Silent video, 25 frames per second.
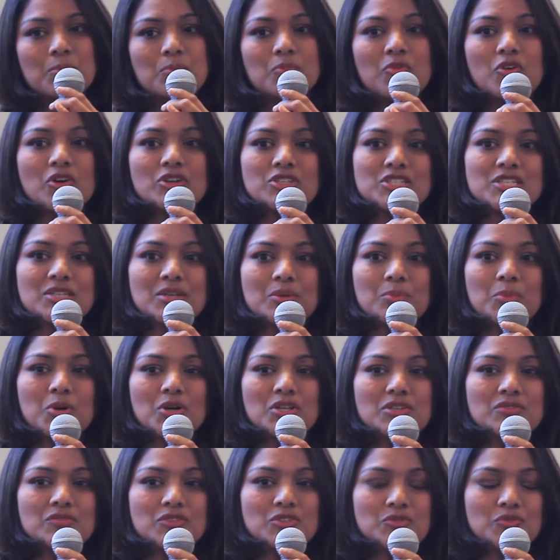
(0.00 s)
watching a
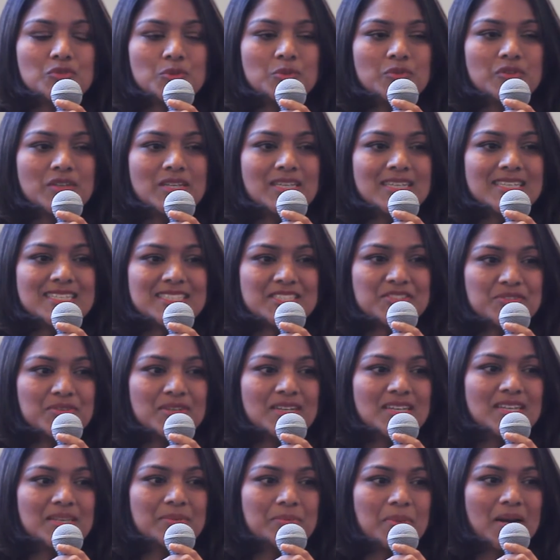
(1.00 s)
Bollywood movie is
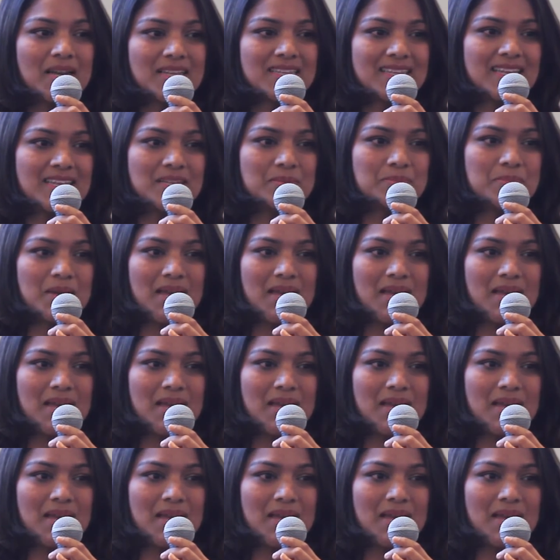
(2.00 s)
really my gate